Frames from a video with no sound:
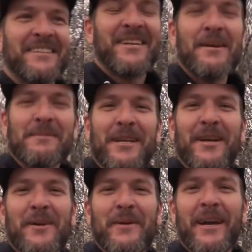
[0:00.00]
Tim's
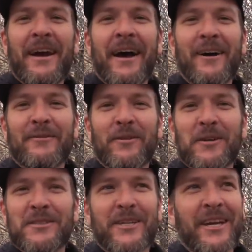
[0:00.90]
gonna go be a coyote
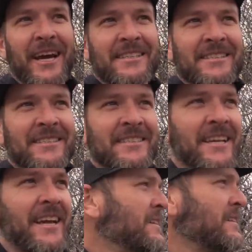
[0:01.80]
for us so you guys can
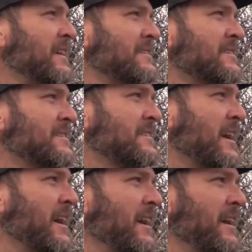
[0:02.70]
see. Let's
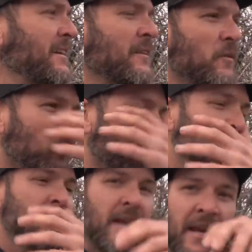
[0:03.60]
say
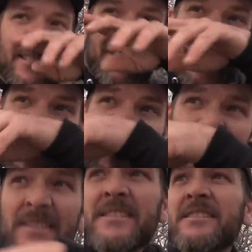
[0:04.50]
worst case
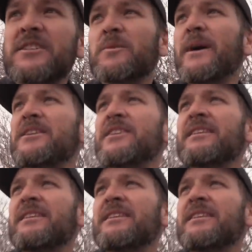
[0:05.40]
scenario in this situation,